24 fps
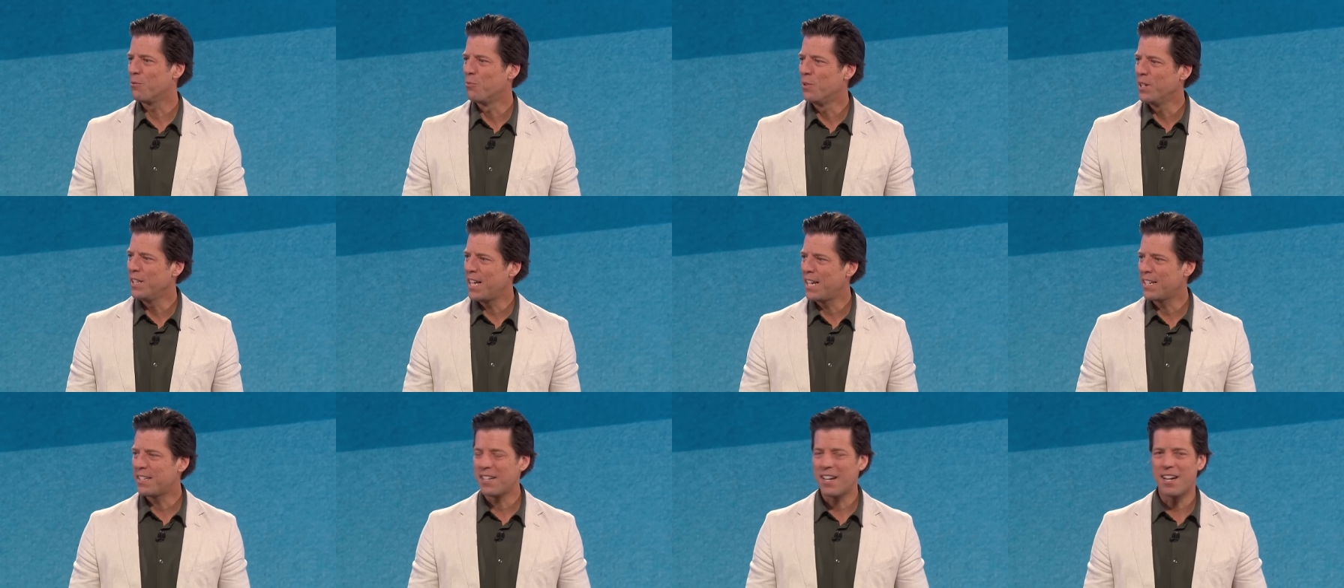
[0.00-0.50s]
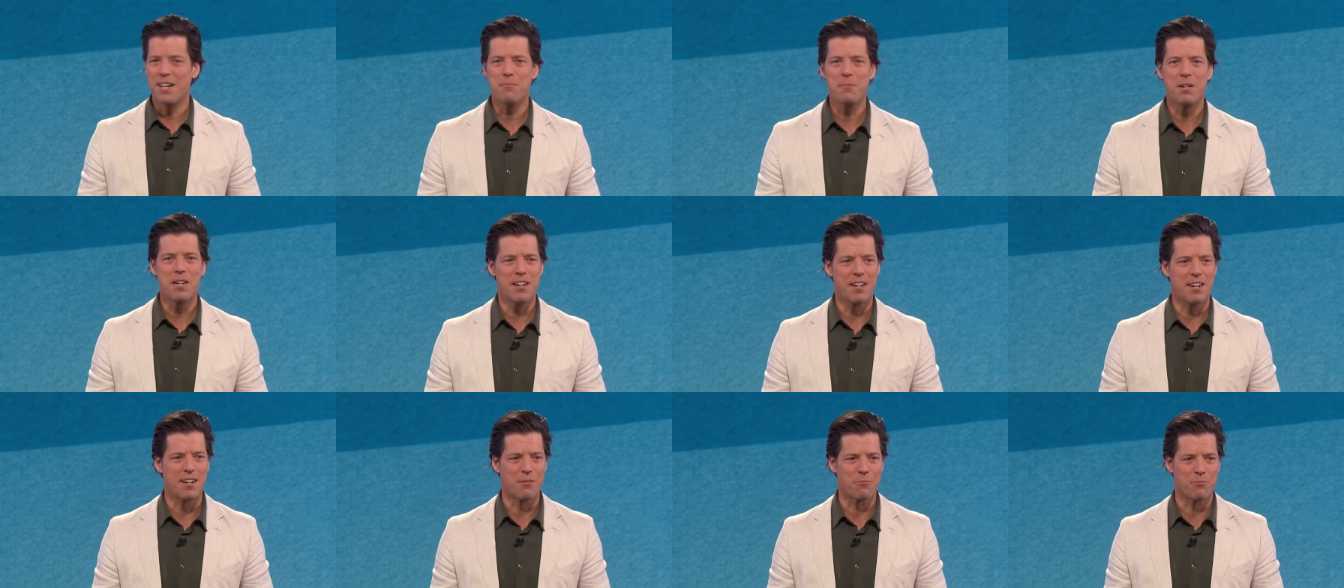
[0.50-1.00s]
When that time
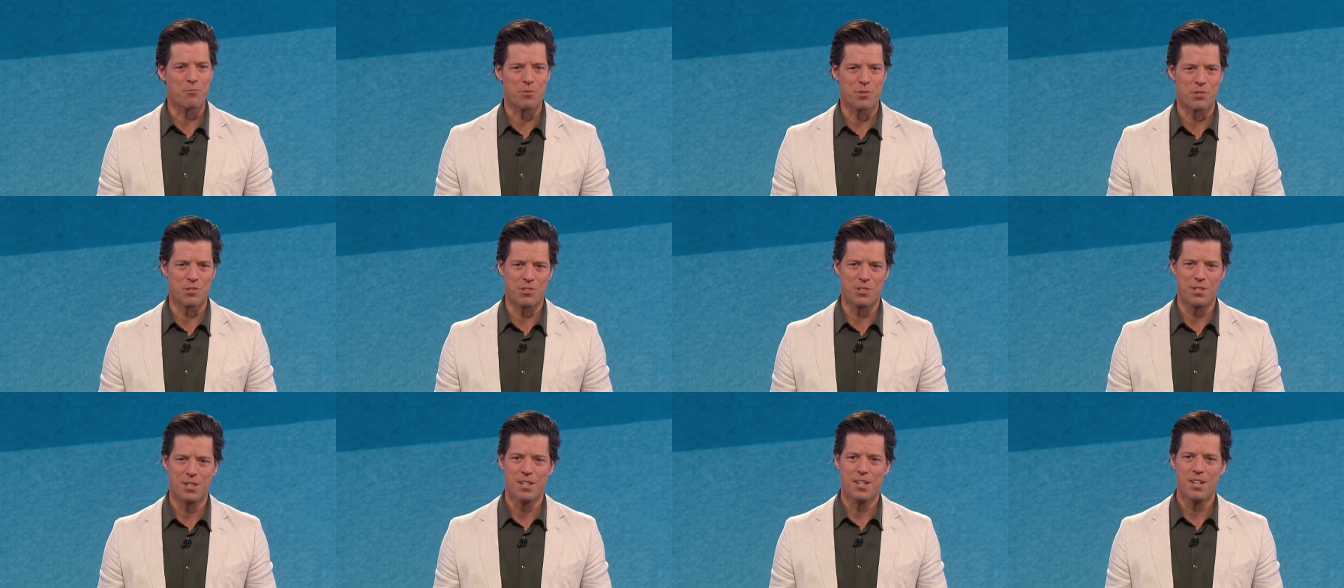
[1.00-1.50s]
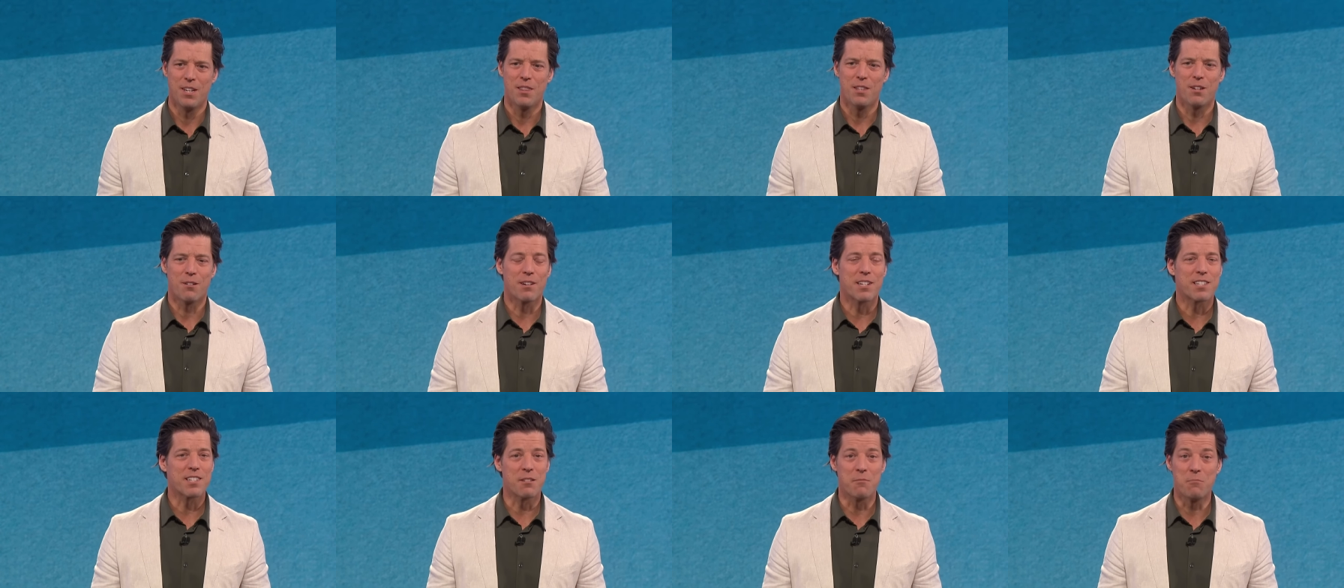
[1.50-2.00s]
comes,
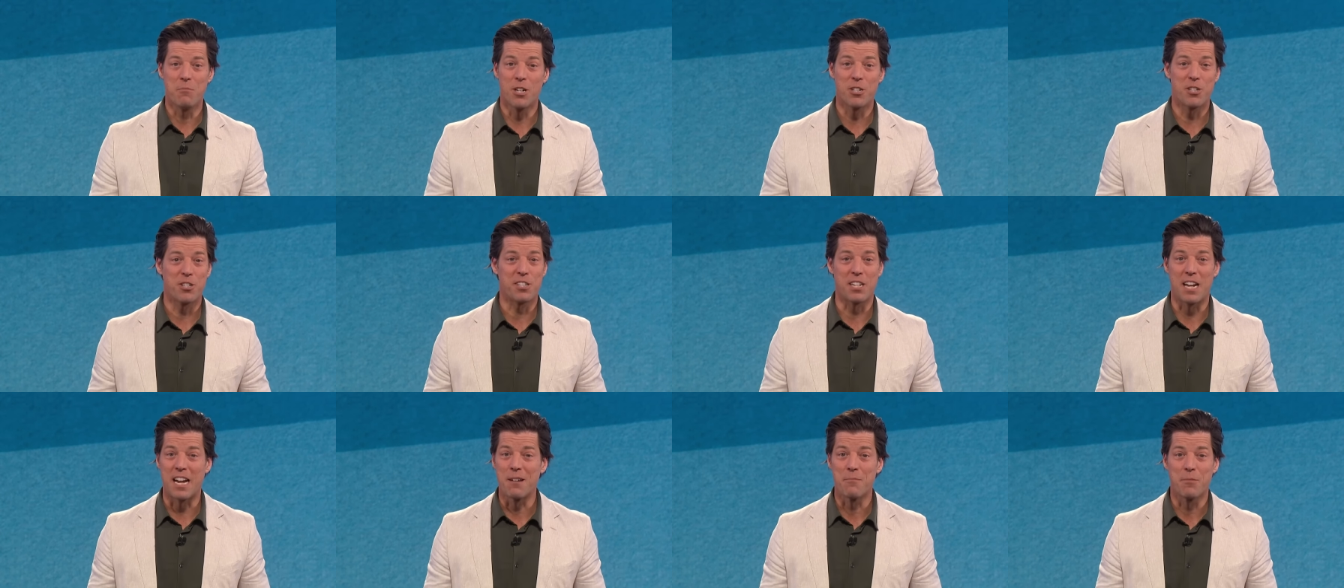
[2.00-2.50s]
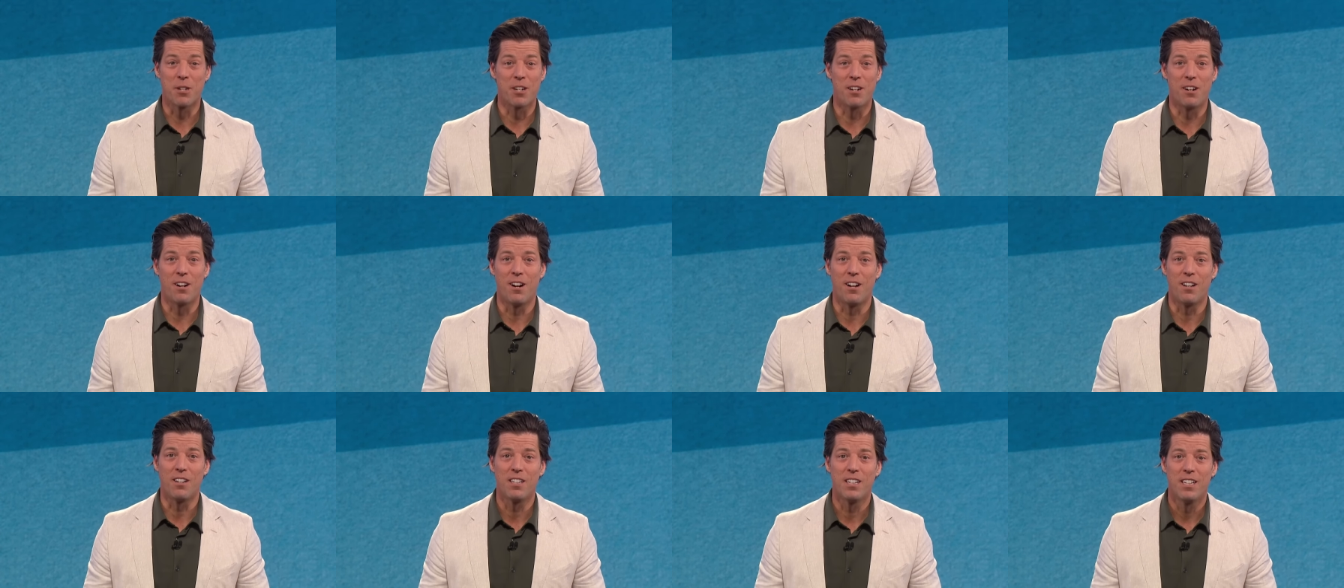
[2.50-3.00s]
there isn't much time at
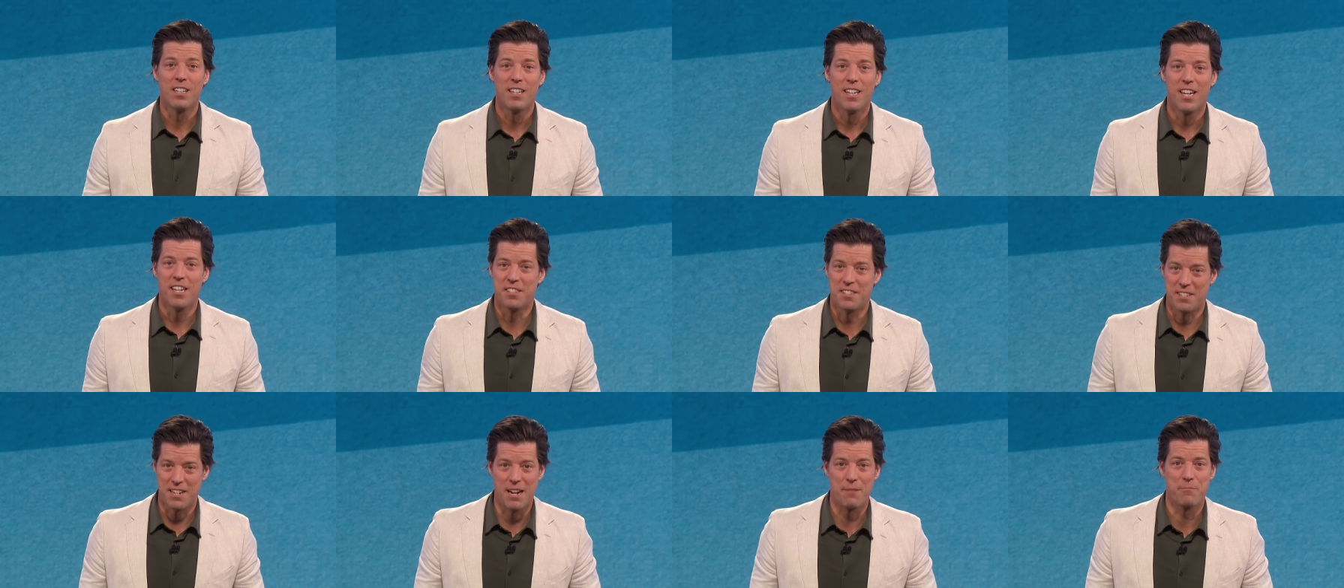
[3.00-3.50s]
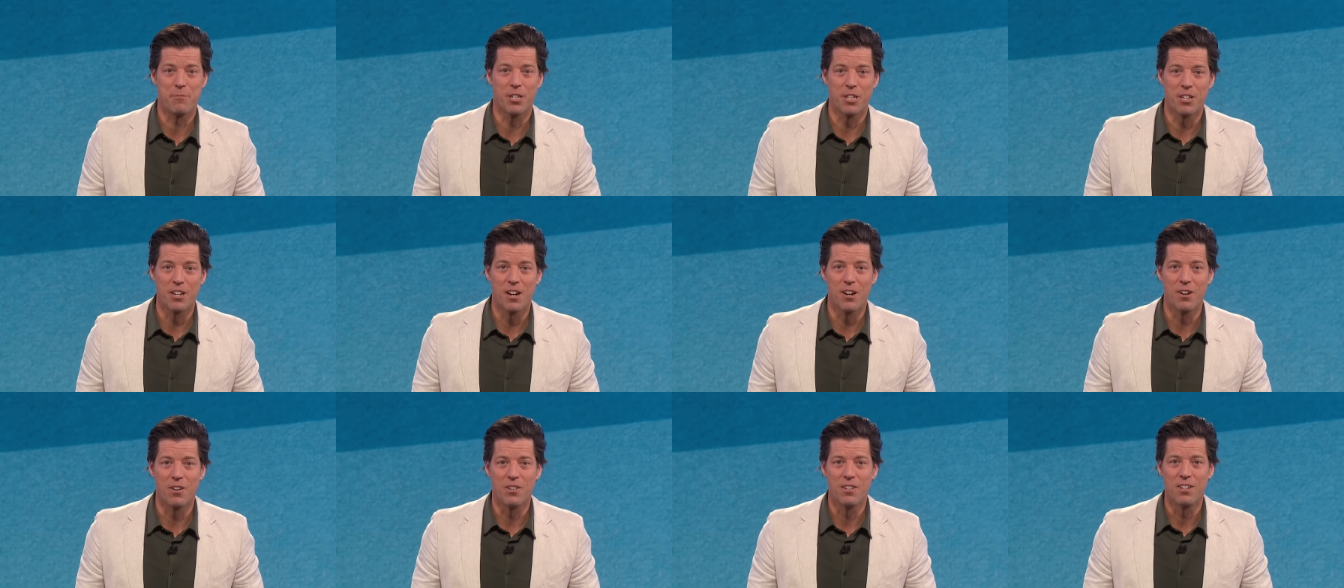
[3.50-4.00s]
all. It's time to
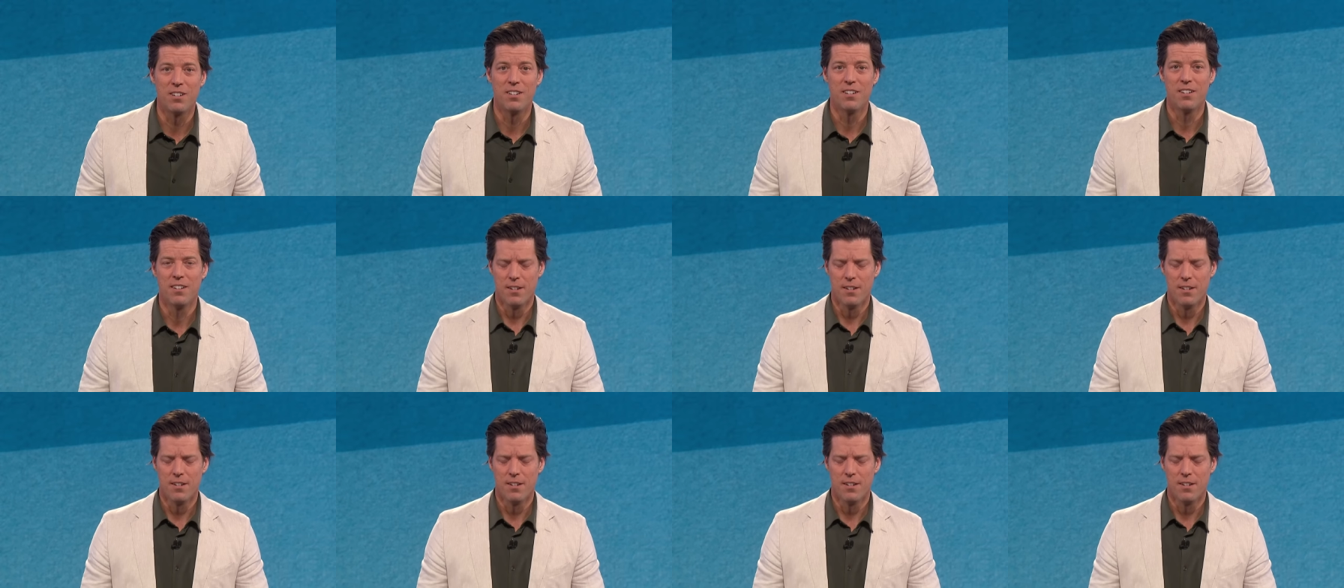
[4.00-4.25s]
go.